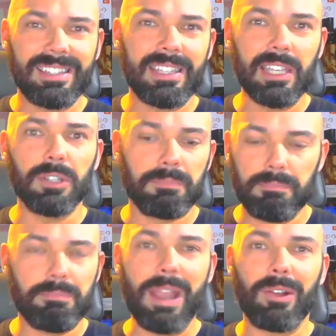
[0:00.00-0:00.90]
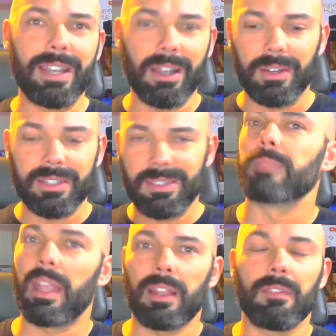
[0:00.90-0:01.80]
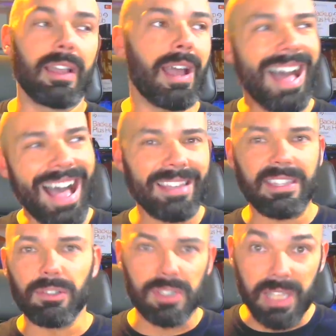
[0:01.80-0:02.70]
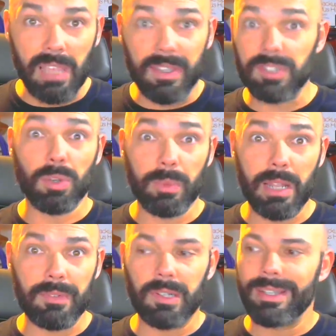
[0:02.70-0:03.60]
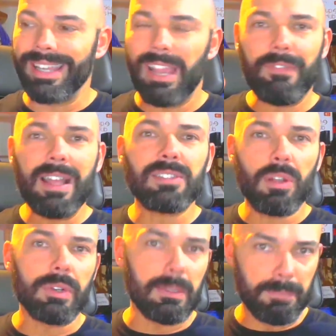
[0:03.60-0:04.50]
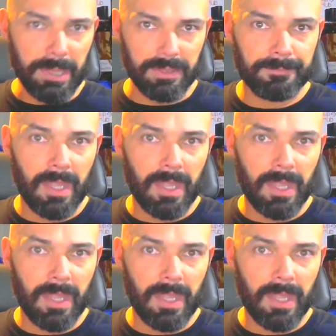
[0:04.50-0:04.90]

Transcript: yield bearing or any kind of like high yield savings or whatever, if that's already built